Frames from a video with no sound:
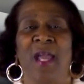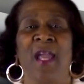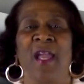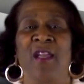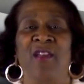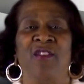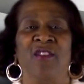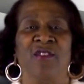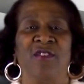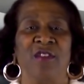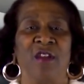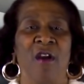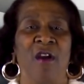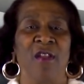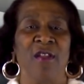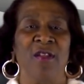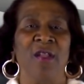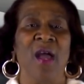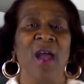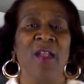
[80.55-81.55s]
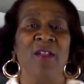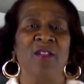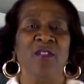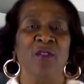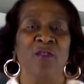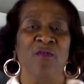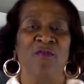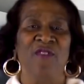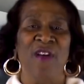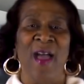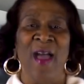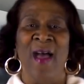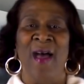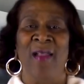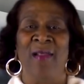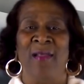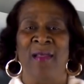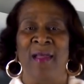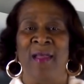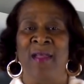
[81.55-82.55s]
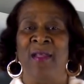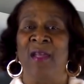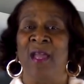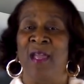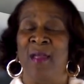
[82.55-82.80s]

agents are not to violate